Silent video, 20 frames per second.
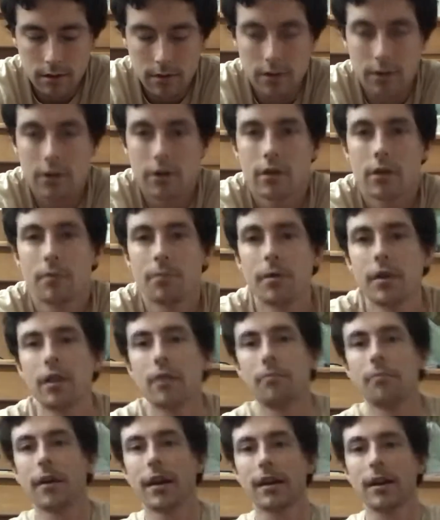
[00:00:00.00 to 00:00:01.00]
You're going to bring
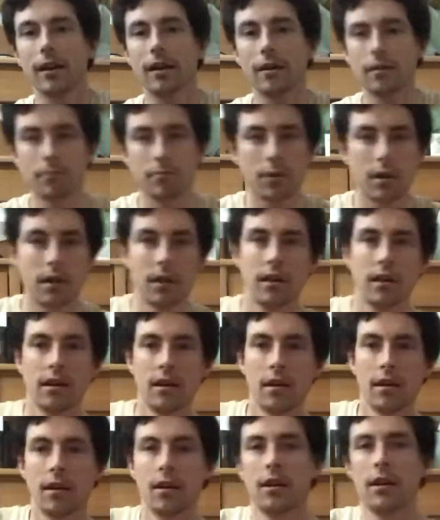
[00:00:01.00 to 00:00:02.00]
them back up,
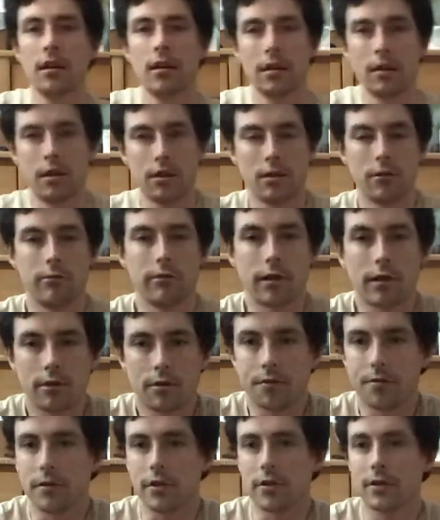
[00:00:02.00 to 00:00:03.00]
rest
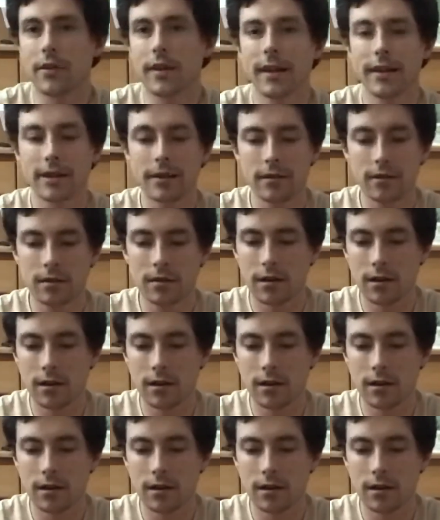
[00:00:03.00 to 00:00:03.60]
for a second,